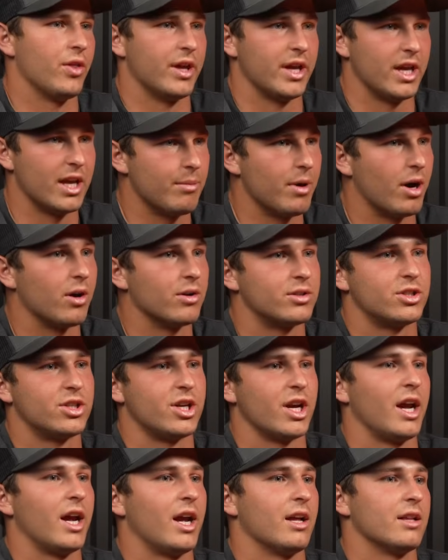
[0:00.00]
the email
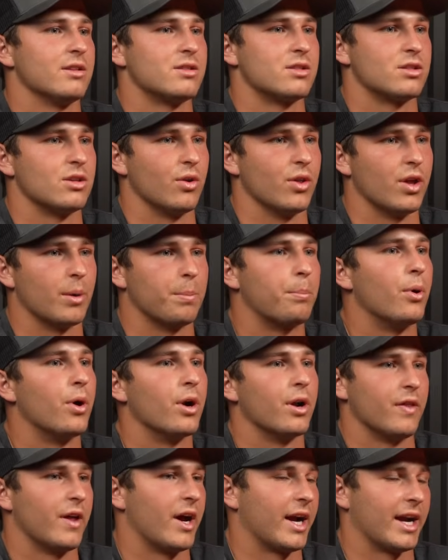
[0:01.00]
chains, so
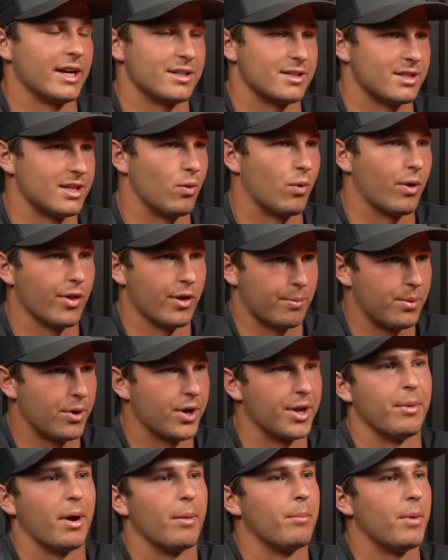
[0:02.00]
I get to see where they're
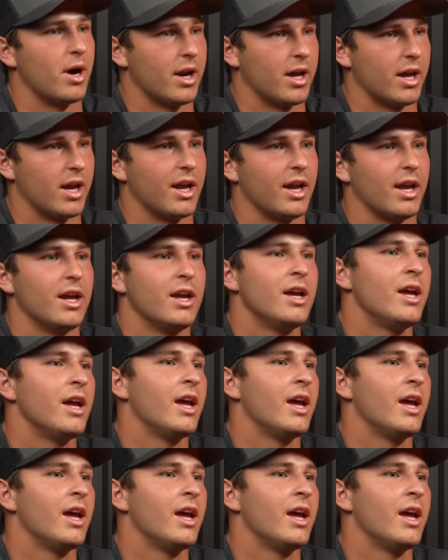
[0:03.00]
putting my money